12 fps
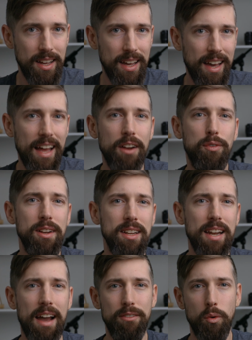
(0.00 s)
And if we
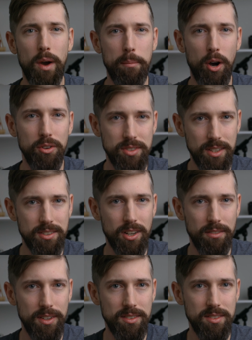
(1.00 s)
didn't have a web hosting
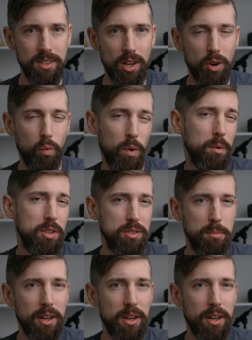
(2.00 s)
service, we would use